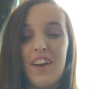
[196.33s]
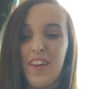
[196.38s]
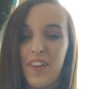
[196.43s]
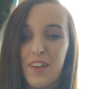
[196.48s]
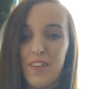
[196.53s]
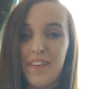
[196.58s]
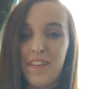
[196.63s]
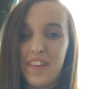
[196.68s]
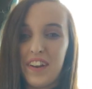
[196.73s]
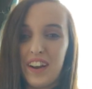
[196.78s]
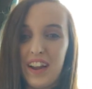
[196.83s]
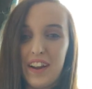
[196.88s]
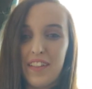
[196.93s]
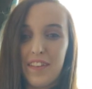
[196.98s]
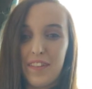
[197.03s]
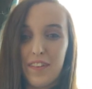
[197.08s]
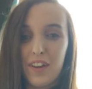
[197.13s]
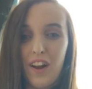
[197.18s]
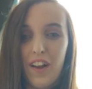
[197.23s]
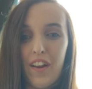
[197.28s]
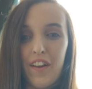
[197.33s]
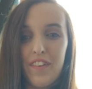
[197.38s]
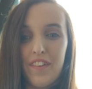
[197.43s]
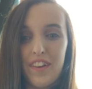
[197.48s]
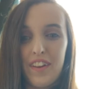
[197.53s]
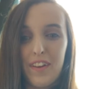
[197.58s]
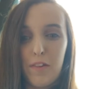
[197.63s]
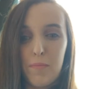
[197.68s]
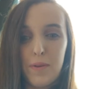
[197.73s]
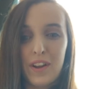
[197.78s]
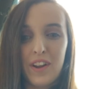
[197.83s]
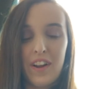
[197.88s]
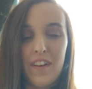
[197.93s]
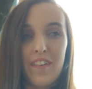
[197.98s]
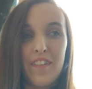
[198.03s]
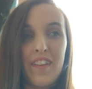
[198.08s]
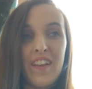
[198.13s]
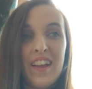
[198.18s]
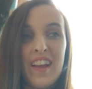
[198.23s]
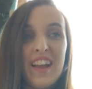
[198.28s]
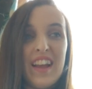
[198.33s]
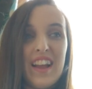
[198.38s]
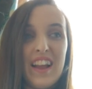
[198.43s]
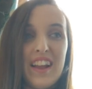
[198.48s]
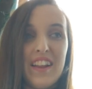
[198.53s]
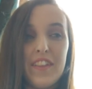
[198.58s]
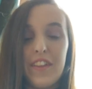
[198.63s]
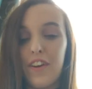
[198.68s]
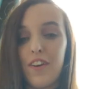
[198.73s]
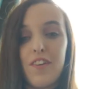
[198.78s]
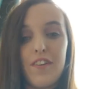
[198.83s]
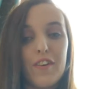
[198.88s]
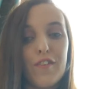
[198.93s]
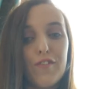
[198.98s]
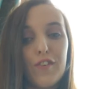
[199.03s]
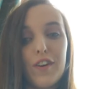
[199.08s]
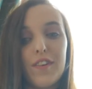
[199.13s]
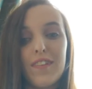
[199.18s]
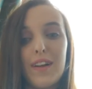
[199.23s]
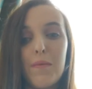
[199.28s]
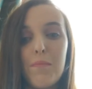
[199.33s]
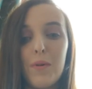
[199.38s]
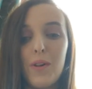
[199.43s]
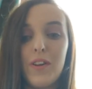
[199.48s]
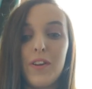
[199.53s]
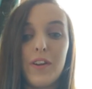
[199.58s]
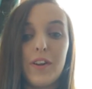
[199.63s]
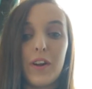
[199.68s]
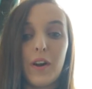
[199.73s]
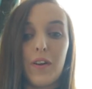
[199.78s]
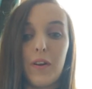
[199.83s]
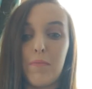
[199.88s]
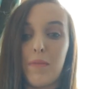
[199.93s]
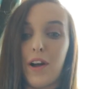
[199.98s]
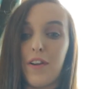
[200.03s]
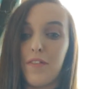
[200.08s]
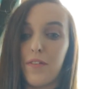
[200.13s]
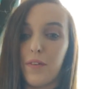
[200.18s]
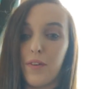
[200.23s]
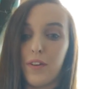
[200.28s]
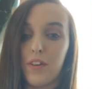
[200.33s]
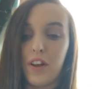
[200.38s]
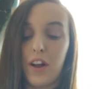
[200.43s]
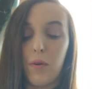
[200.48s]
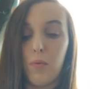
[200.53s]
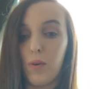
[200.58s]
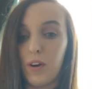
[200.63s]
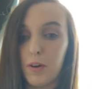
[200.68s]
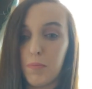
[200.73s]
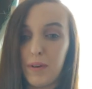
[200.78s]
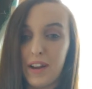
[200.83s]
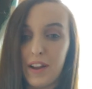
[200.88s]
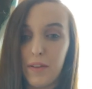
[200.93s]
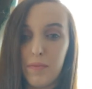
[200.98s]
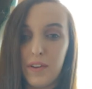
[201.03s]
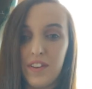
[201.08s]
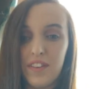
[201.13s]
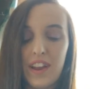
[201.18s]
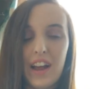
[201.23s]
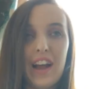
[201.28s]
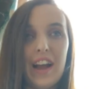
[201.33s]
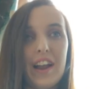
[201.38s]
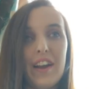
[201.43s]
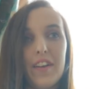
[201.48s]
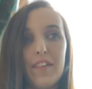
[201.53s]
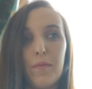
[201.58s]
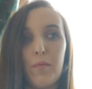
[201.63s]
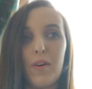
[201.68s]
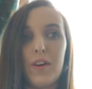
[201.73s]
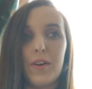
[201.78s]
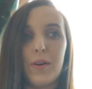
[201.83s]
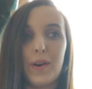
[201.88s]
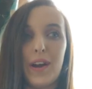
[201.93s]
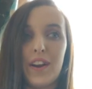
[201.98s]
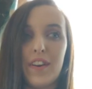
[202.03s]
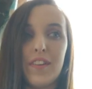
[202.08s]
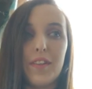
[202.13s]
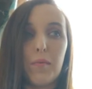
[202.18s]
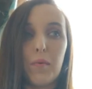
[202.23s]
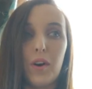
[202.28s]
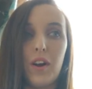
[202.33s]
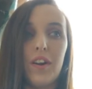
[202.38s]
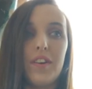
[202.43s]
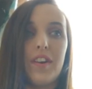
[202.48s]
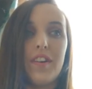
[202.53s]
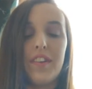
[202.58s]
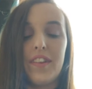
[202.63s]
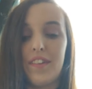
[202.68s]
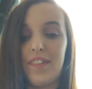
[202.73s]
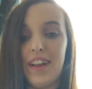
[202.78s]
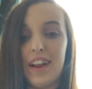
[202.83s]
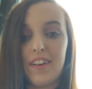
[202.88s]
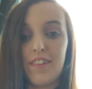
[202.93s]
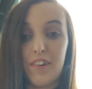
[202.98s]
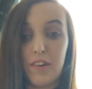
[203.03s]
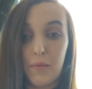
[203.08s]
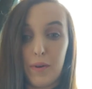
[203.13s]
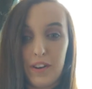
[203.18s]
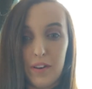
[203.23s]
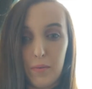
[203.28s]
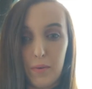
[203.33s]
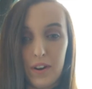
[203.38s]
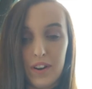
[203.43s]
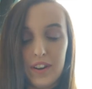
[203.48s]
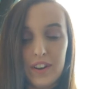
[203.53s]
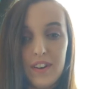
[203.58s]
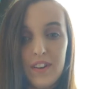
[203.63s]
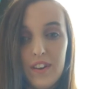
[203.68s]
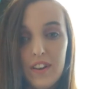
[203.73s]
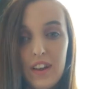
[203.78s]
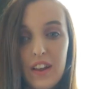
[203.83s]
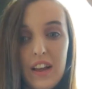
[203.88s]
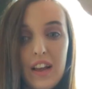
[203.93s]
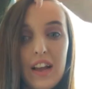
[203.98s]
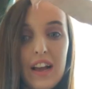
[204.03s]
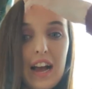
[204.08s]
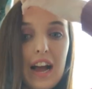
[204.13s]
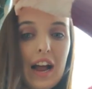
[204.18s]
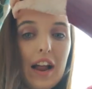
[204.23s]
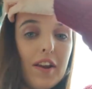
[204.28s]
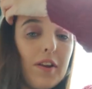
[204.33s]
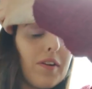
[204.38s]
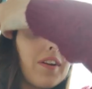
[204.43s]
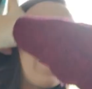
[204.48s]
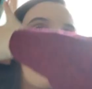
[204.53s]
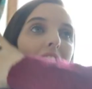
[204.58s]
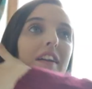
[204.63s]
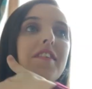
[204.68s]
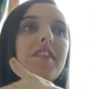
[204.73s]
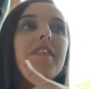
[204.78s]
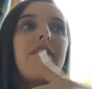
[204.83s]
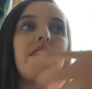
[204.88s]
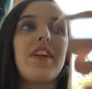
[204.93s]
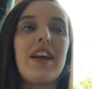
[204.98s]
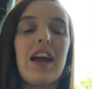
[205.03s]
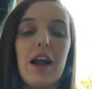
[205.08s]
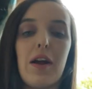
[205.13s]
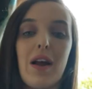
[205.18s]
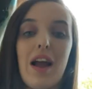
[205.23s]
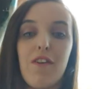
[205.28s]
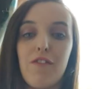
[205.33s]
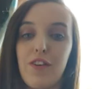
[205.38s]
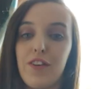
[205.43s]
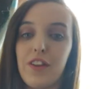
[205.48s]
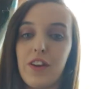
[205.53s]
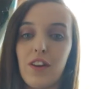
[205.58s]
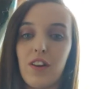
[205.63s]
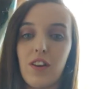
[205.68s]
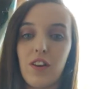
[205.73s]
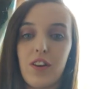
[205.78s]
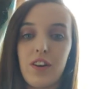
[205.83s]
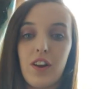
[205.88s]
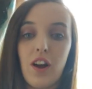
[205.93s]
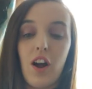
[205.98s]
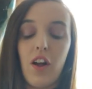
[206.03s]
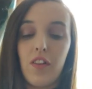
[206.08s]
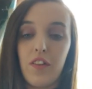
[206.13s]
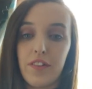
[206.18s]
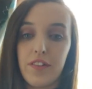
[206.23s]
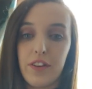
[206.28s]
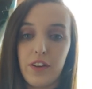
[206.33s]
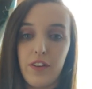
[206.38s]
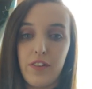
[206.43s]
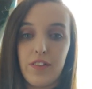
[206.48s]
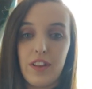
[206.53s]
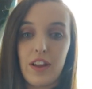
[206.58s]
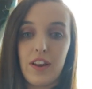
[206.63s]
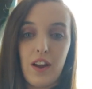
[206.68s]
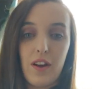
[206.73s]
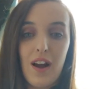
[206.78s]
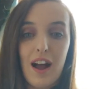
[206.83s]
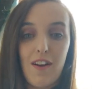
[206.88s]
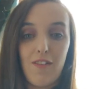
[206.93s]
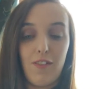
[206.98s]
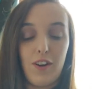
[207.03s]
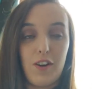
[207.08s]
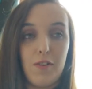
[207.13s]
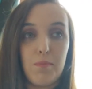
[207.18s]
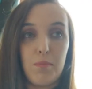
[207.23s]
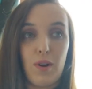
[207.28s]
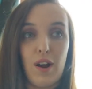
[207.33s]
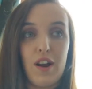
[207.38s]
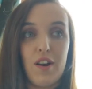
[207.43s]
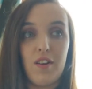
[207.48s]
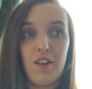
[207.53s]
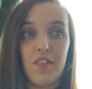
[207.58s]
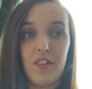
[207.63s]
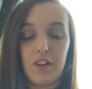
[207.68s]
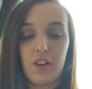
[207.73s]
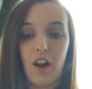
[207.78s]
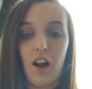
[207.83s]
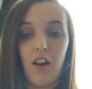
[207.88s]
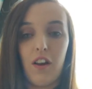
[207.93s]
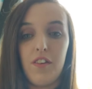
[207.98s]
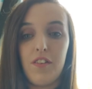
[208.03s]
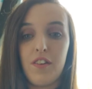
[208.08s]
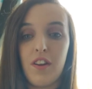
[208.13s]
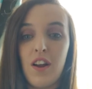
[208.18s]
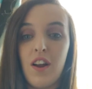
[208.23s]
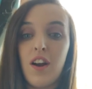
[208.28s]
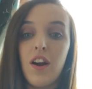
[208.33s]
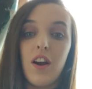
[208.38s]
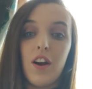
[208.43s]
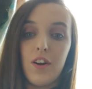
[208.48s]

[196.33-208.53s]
Another reason I like this college is because in third year, for example, you go on a module called work placement, and it's where you go into the world, into the sector you want to work in, and you can actually see how everything you're learning, all the skills that you have learned prior in the college,